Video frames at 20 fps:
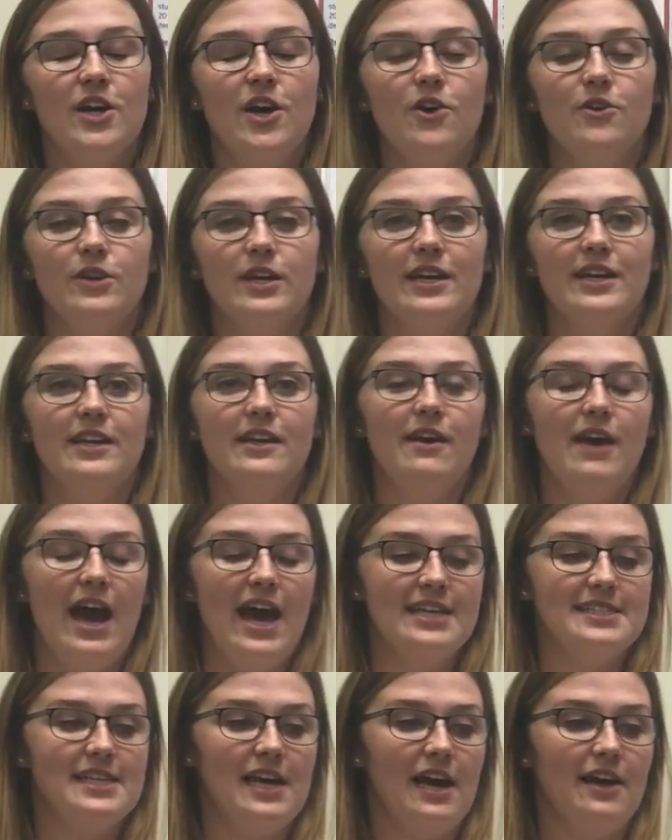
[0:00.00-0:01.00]
coded
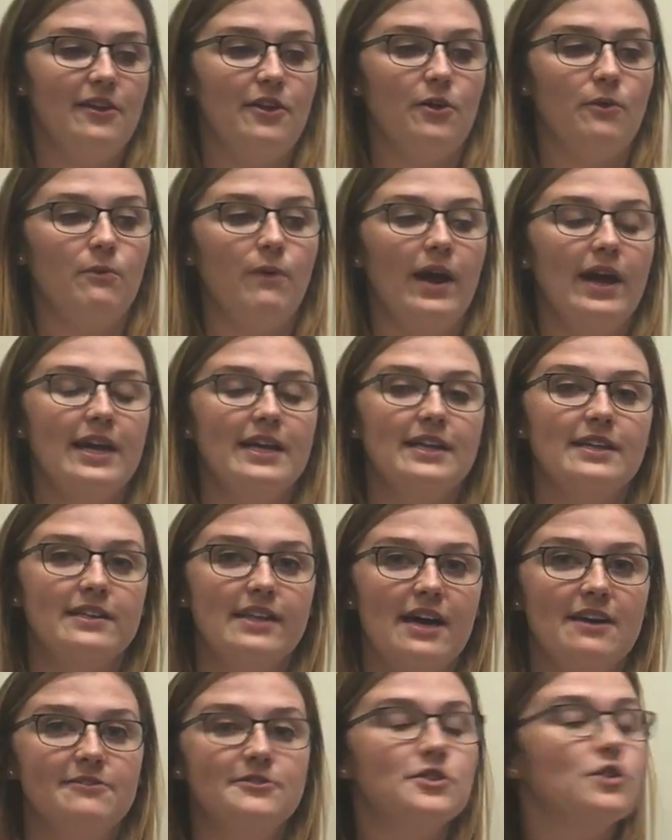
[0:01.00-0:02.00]
as either right,
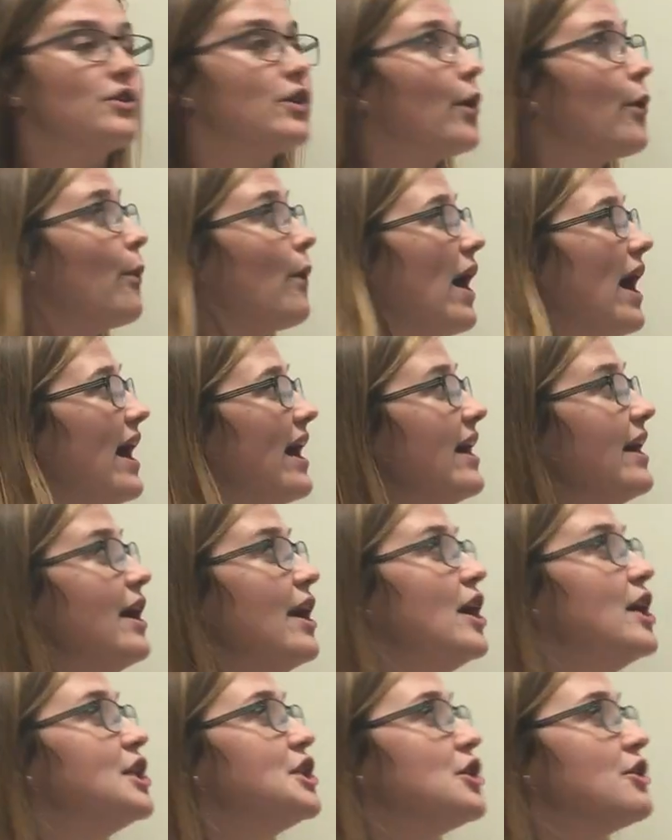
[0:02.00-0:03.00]
left, or away
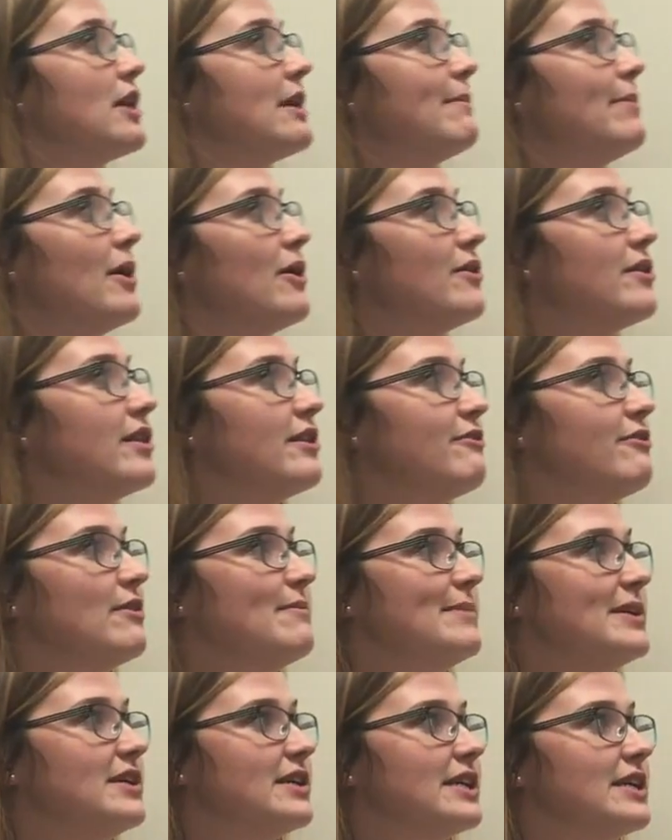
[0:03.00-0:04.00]
during both the
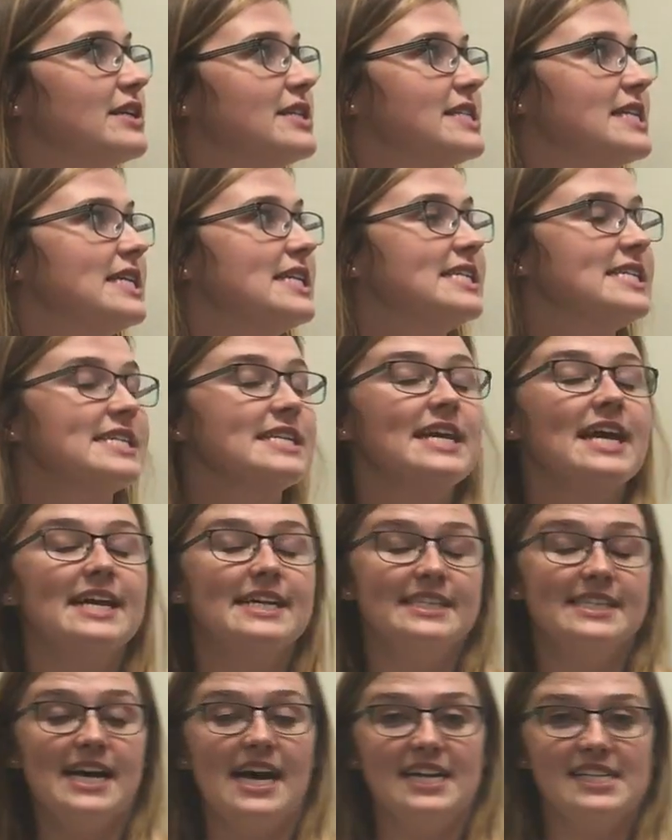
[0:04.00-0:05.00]
familiarization
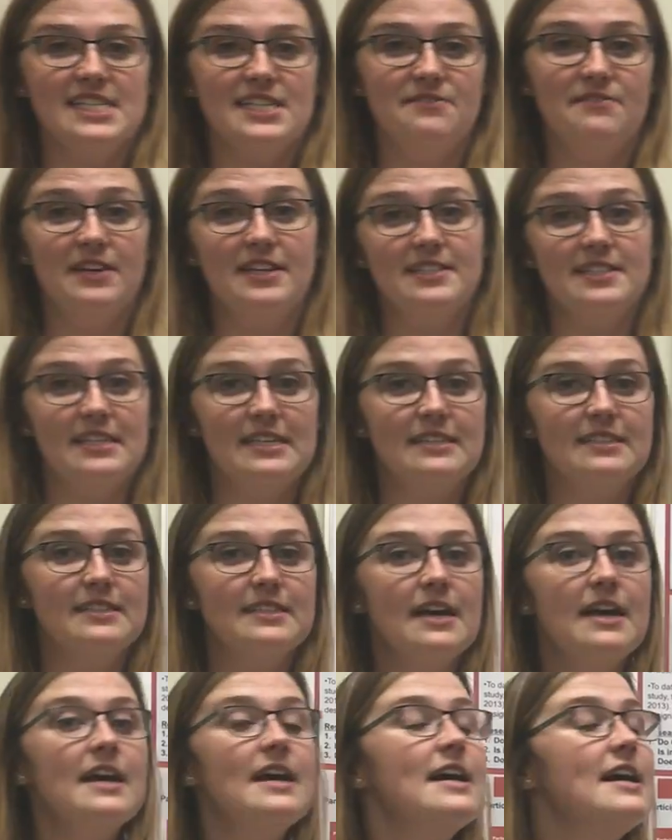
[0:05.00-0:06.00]
and test phases.
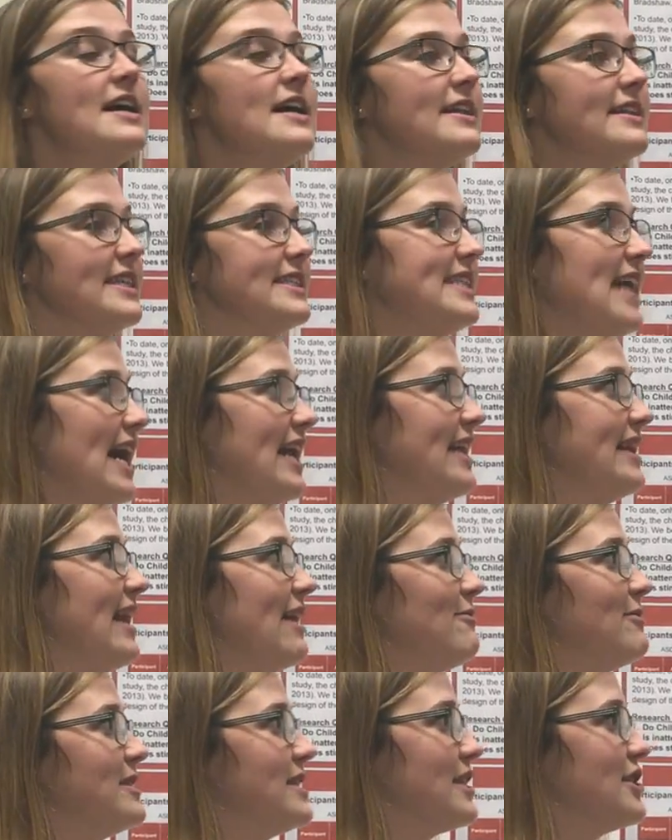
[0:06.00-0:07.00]
The data
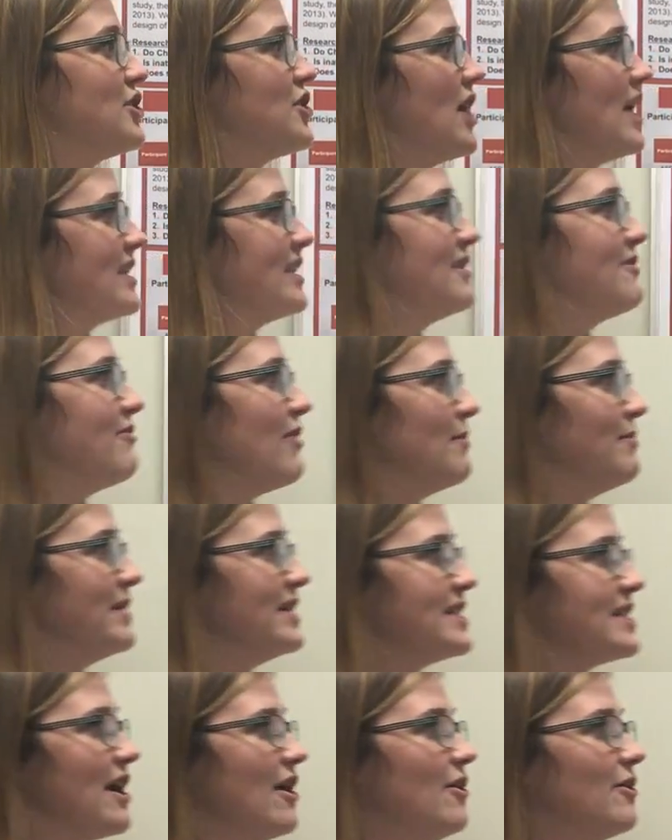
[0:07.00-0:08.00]
that was extracted from
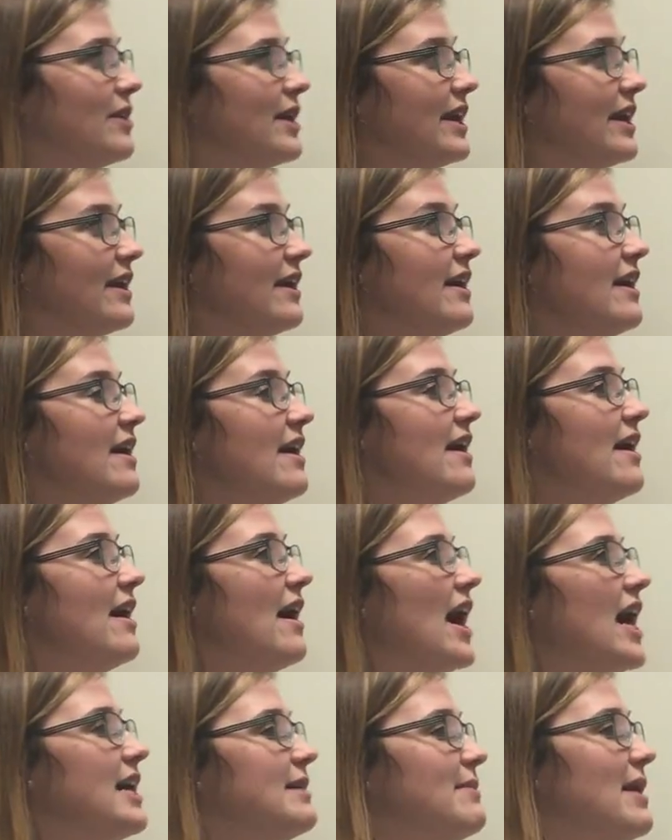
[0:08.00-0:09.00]
this coding
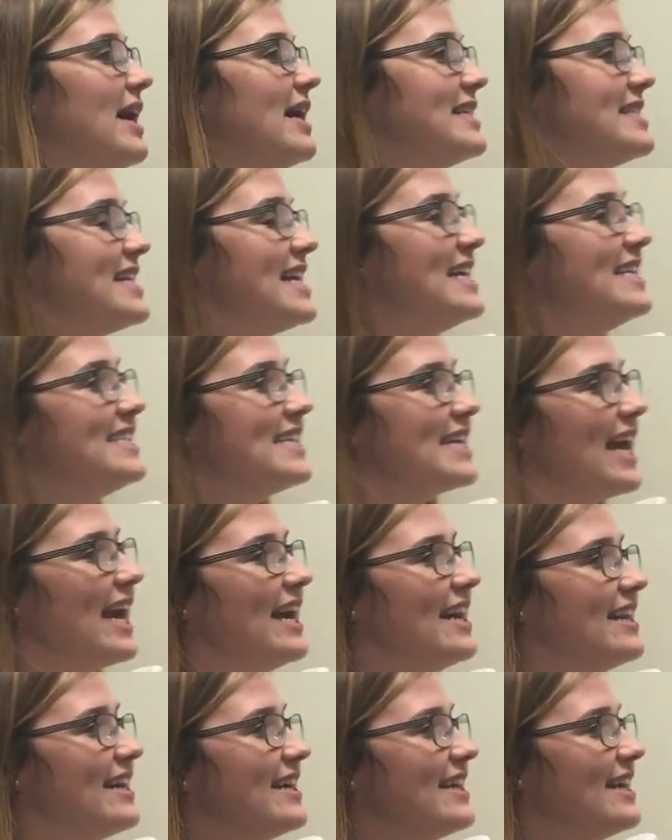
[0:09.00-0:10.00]
has
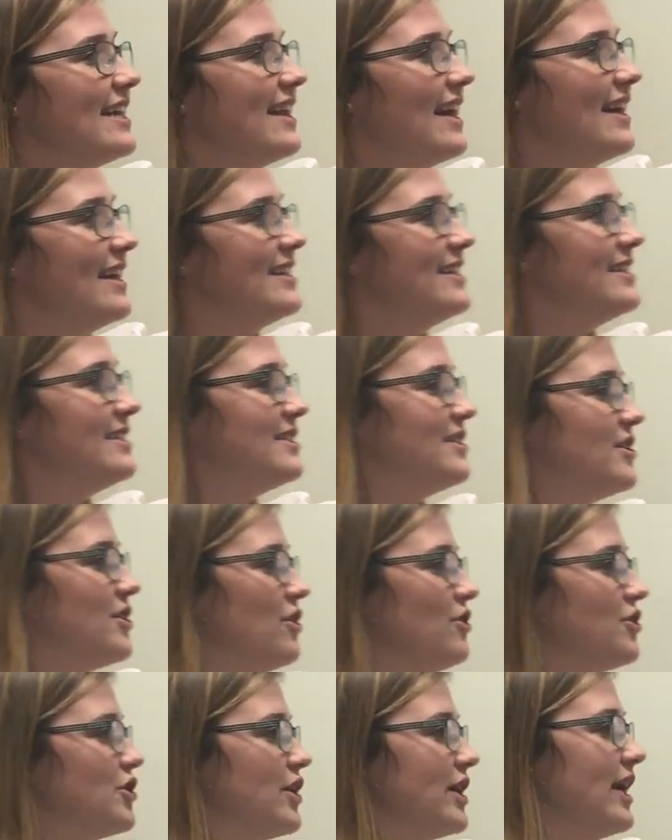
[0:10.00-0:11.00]
indicated that
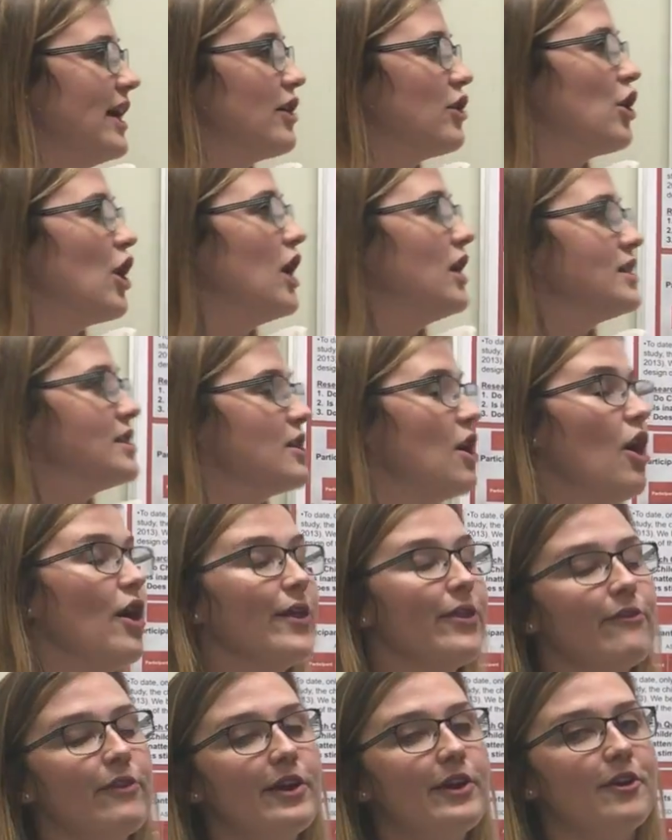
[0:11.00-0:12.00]
children across all
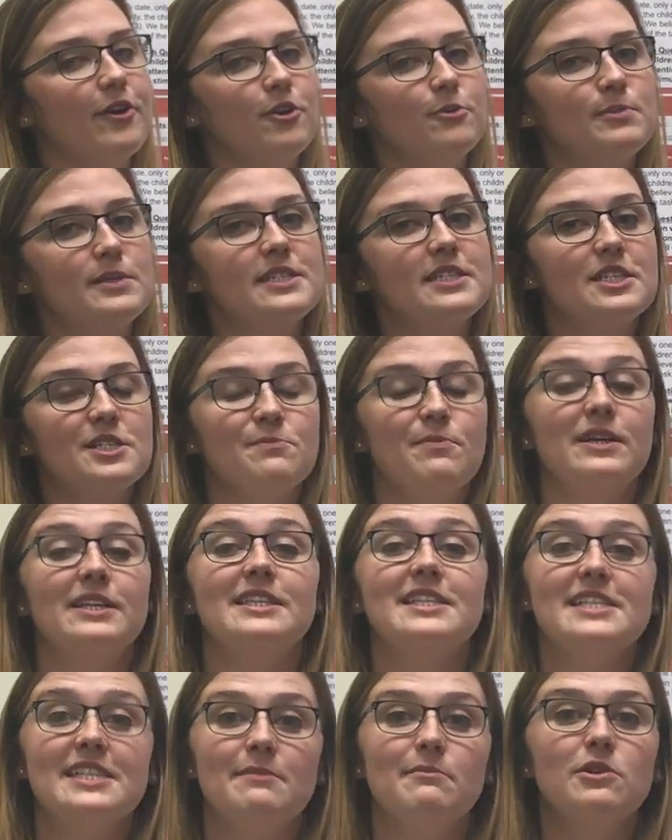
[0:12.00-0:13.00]
three groups displayed
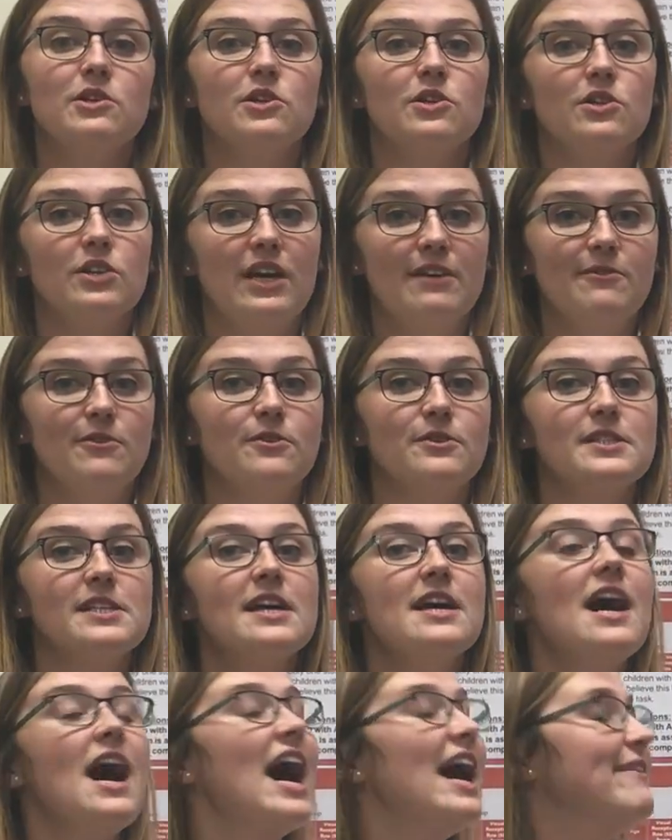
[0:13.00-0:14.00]
similar levels
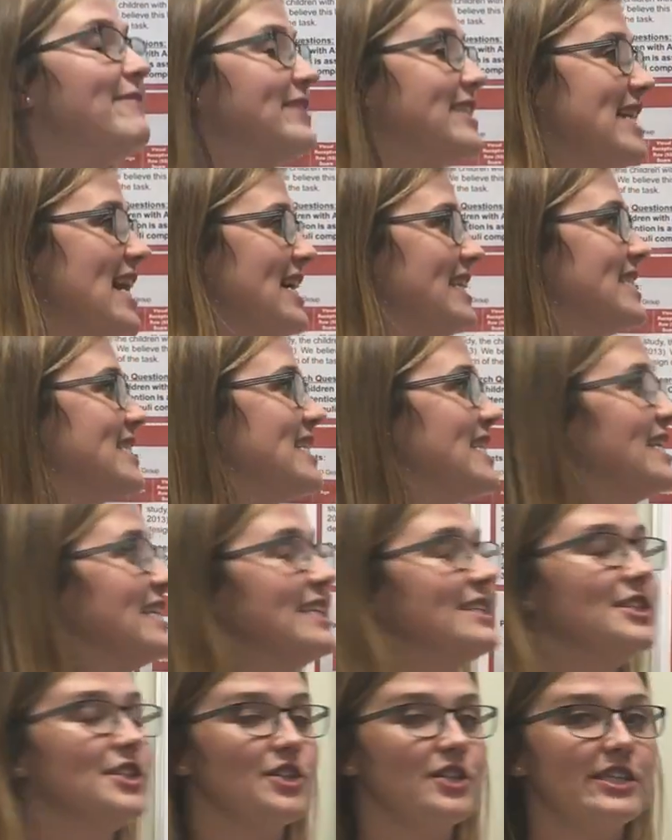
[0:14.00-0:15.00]
of
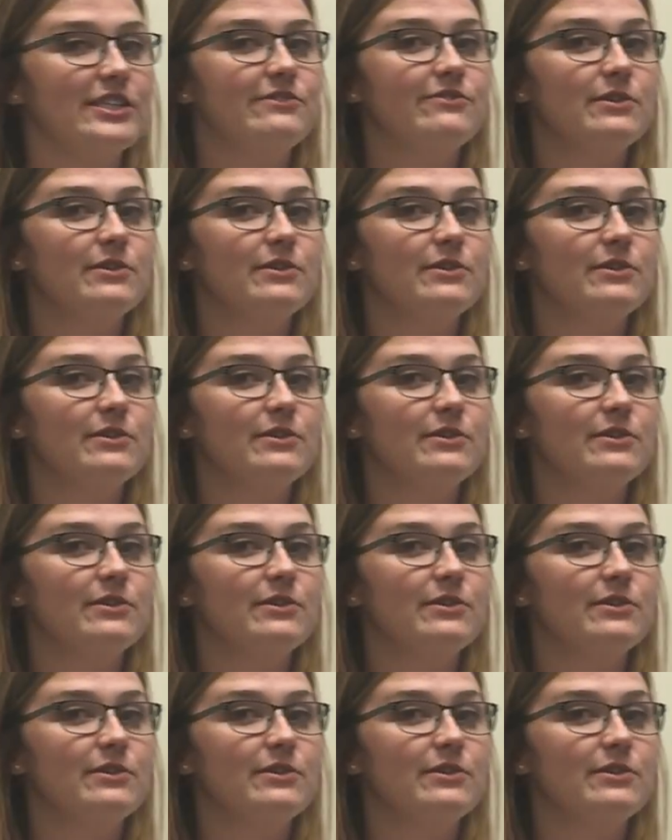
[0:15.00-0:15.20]
attention during